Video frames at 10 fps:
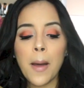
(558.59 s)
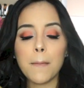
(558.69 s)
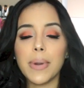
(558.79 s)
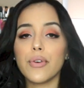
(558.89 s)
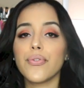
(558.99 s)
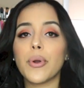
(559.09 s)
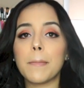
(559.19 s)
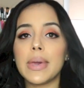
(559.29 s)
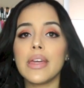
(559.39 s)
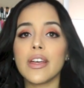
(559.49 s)
But for
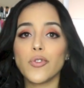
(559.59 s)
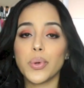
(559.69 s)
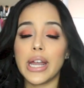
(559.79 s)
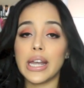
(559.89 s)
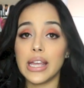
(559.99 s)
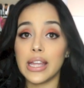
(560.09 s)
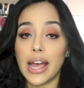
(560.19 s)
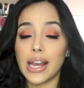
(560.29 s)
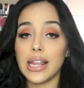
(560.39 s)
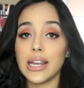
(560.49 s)
me, that's what I need.
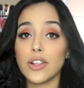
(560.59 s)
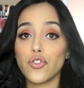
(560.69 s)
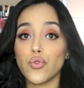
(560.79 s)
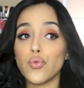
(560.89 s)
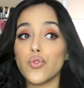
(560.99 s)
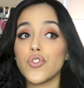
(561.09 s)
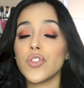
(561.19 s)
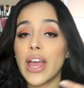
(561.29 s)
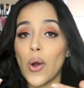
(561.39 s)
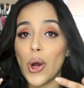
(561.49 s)
I need it to
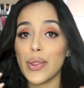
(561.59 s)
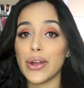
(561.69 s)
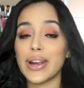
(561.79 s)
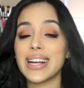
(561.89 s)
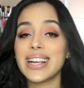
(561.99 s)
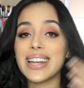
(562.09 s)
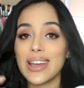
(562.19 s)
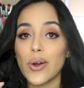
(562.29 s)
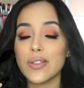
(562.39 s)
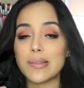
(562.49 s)
stay on there and
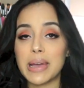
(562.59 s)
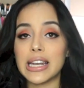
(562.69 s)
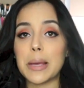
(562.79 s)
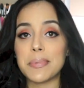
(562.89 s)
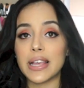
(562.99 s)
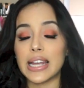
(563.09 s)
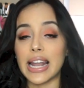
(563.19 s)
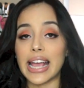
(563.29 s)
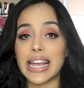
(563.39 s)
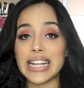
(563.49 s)
cling onto my lips and
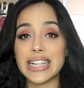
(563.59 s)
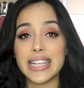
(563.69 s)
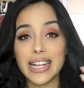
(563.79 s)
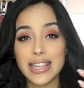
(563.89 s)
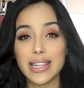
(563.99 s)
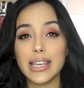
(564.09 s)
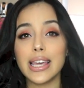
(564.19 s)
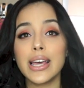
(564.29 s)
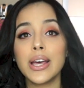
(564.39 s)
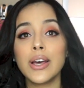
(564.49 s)
like
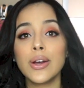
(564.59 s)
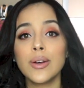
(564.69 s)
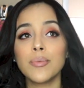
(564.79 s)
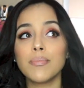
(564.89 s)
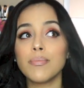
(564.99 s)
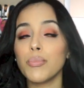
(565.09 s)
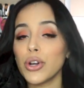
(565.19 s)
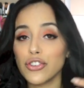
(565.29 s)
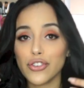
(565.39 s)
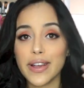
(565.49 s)
intensely
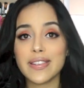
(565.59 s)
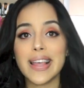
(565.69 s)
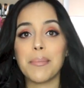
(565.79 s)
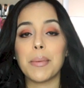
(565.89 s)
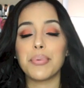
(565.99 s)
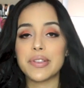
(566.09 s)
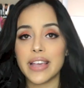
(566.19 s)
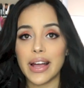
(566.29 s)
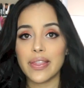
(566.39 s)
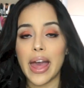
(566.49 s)
moisturize them and
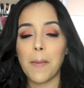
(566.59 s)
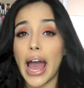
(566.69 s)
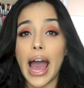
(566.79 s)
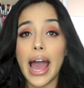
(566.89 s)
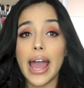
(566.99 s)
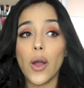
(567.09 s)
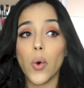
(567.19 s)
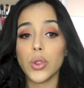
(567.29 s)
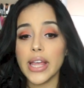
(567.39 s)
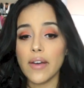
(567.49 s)
protect them. I
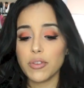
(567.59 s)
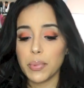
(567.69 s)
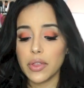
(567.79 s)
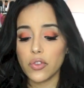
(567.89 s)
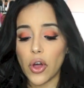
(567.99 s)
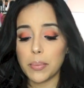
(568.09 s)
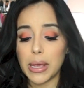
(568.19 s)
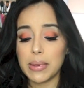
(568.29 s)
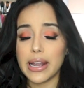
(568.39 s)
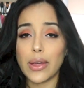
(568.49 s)
only have to put this on
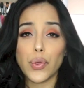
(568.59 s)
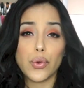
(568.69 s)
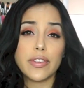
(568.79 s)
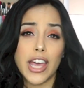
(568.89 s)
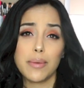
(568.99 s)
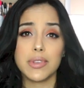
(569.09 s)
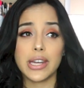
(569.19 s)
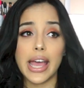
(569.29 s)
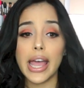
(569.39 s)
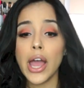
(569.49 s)
maybe like 3 times a
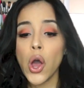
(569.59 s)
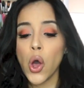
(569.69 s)
day,